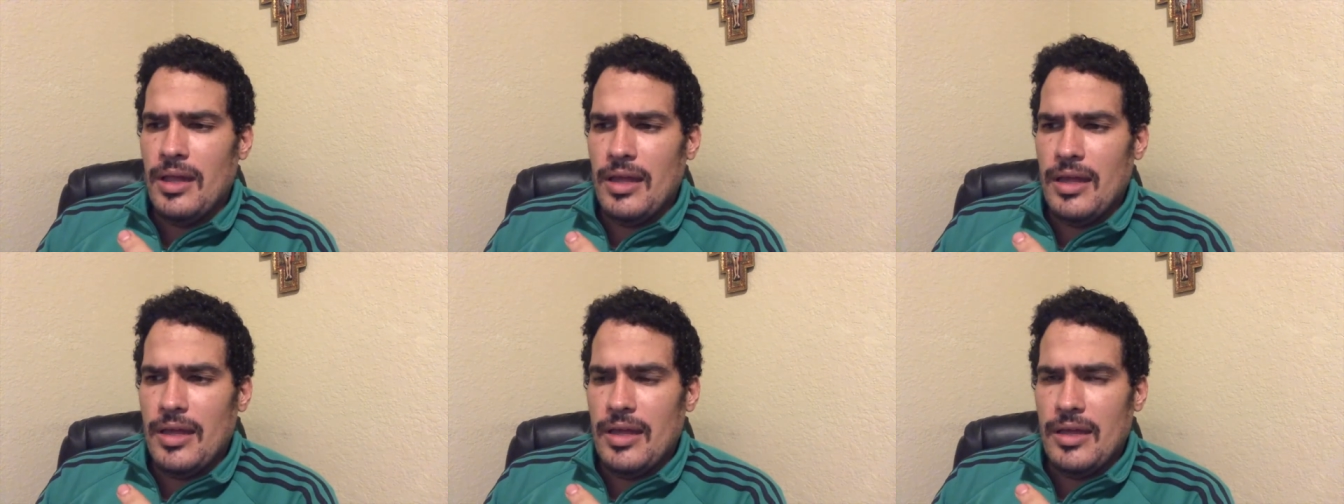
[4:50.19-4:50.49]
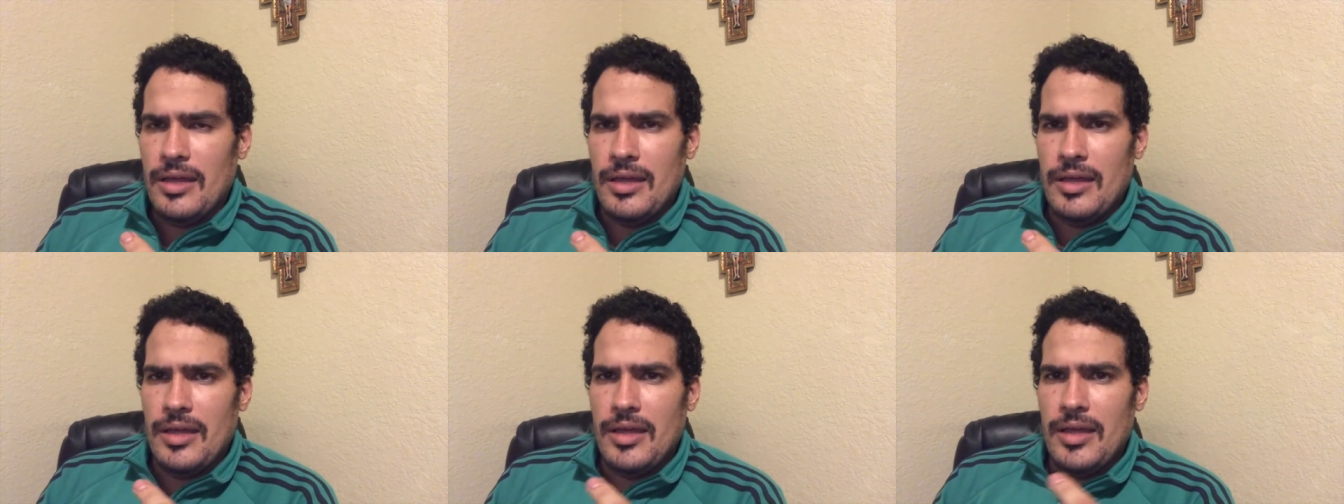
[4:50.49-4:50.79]

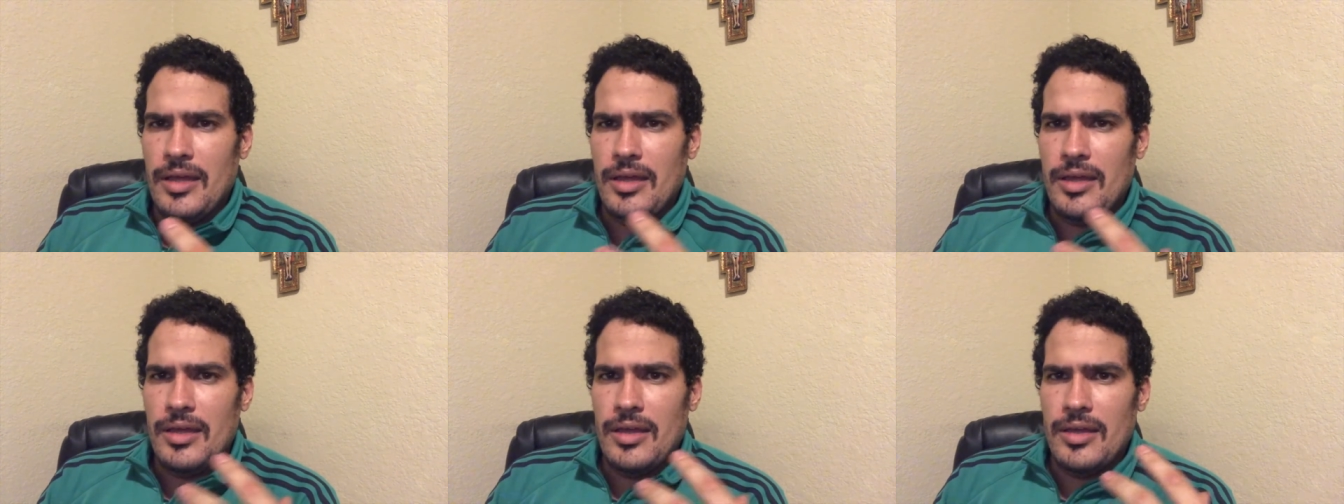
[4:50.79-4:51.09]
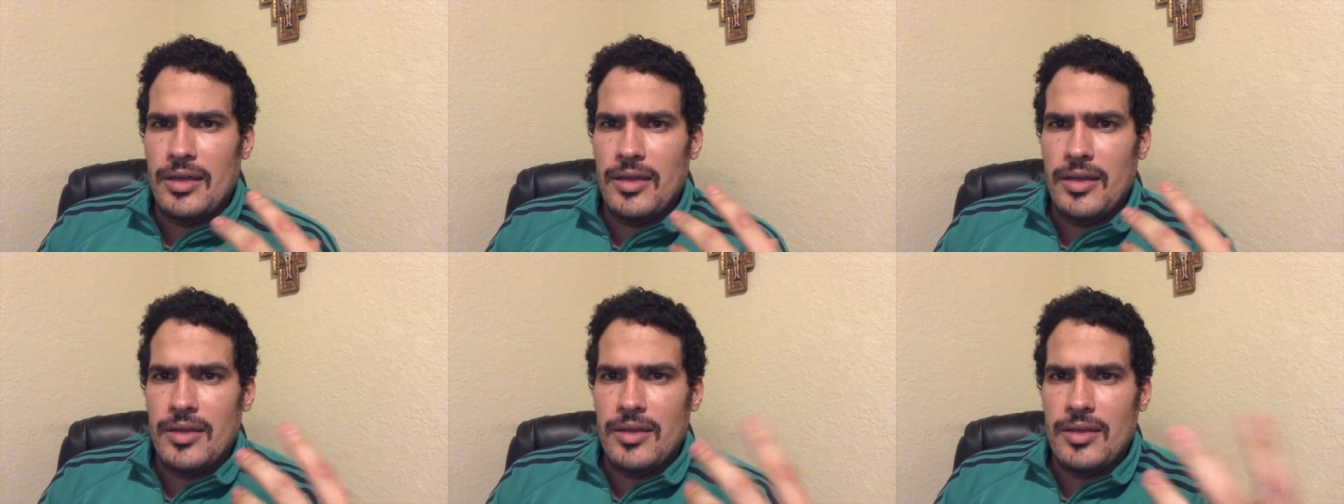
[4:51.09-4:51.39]

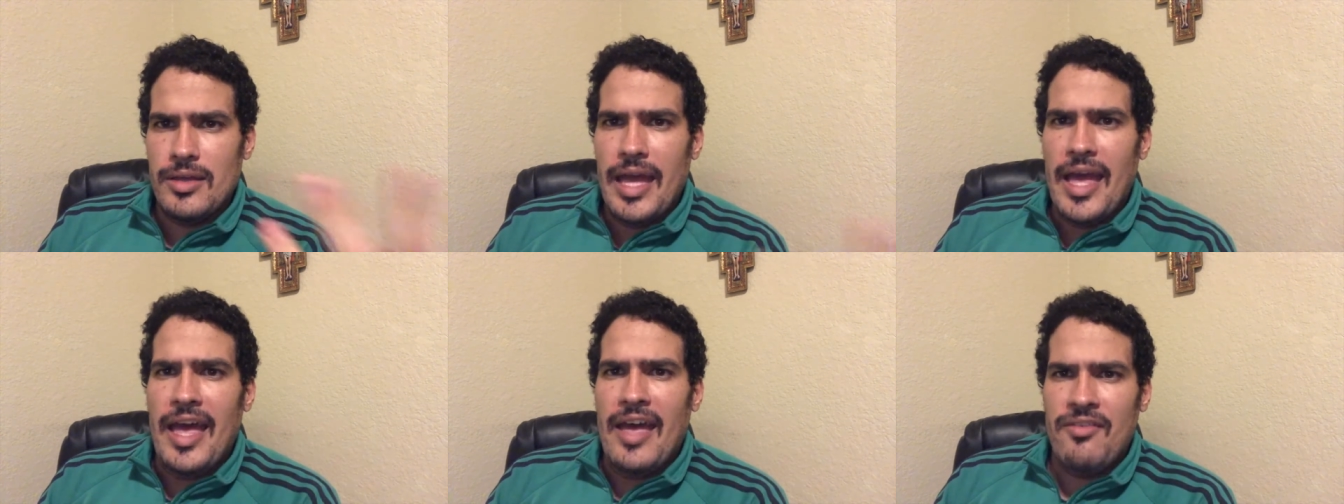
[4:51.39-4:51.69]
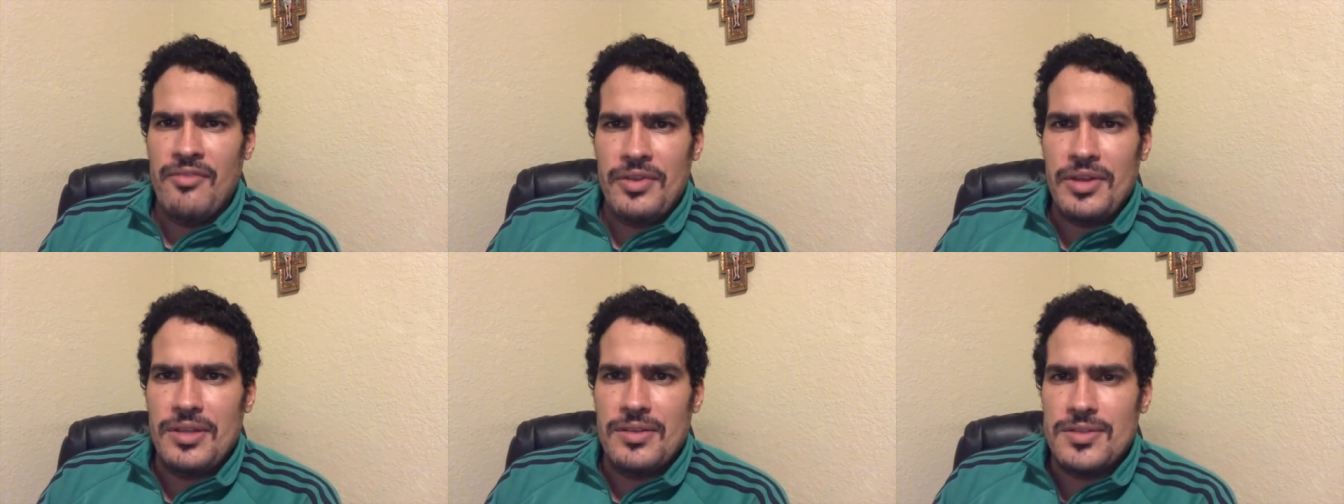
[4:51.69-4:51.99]
uh,
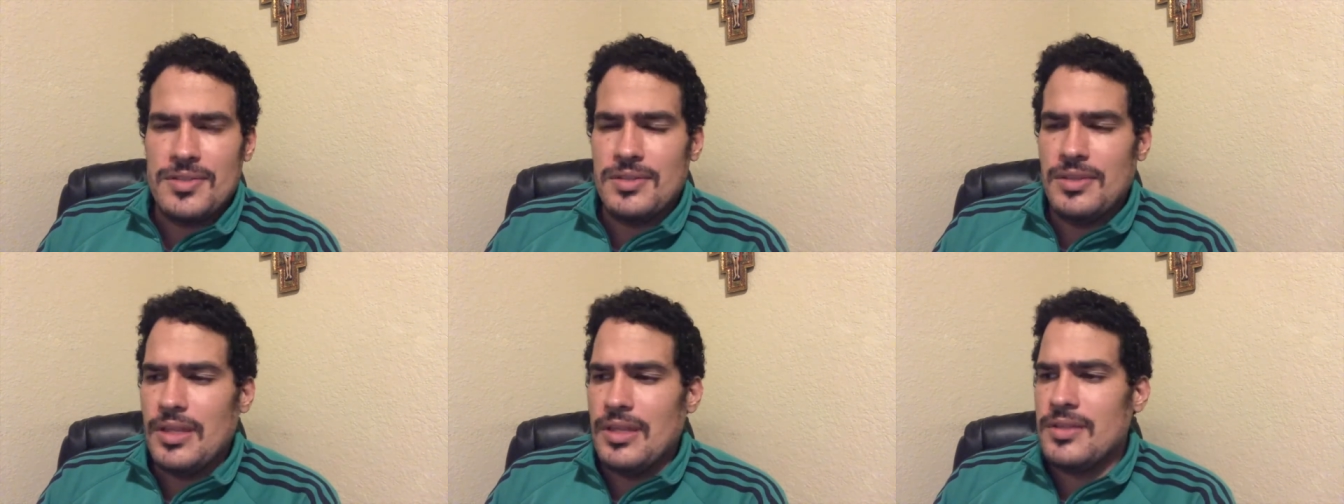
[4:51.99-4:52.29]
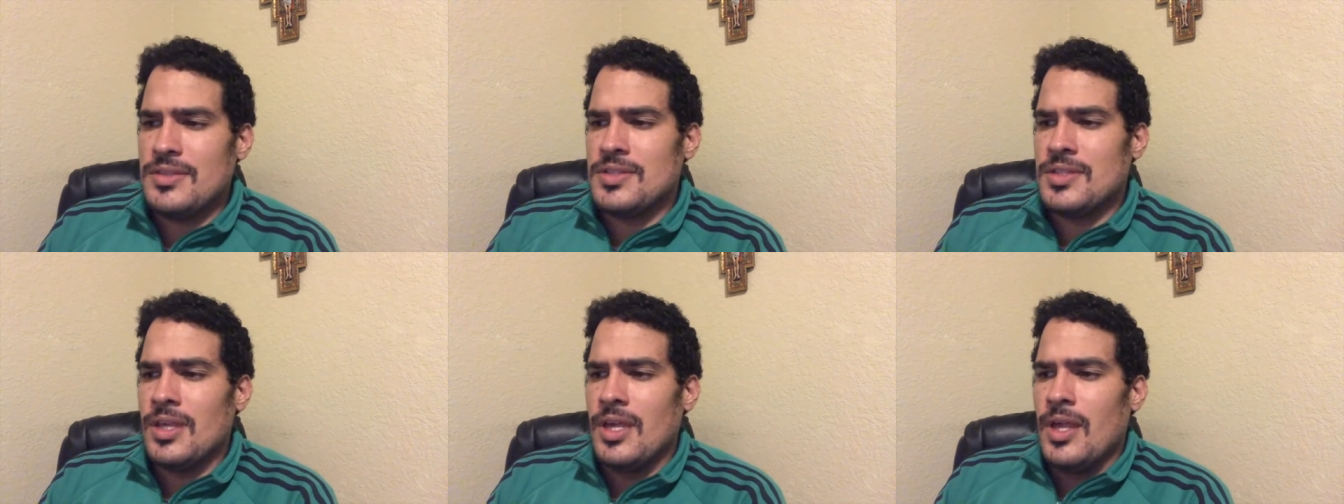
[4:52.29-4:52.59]
evidence
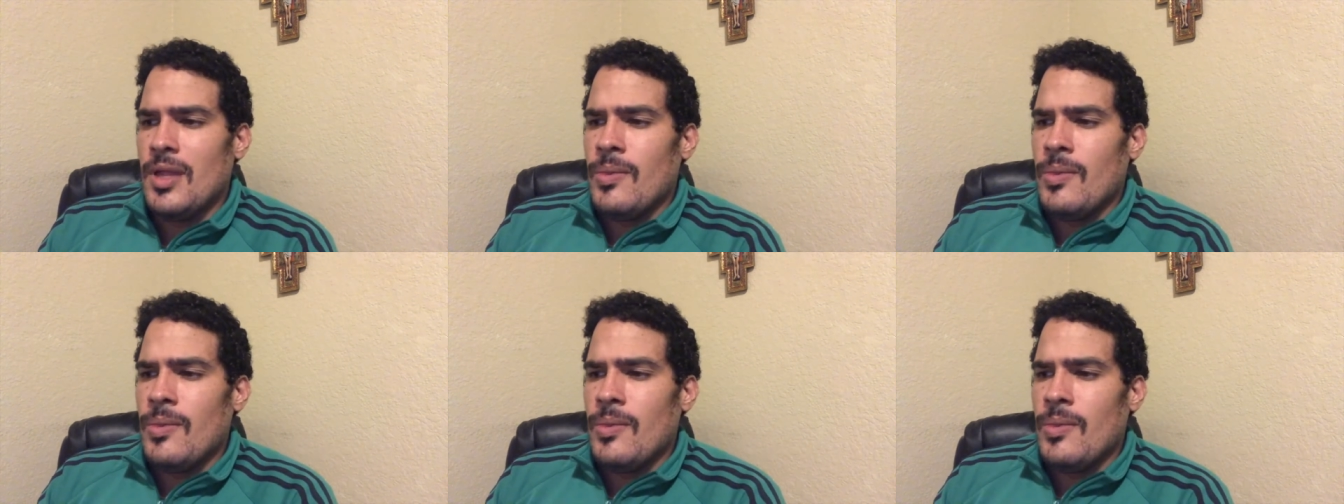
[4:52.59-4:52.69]
this.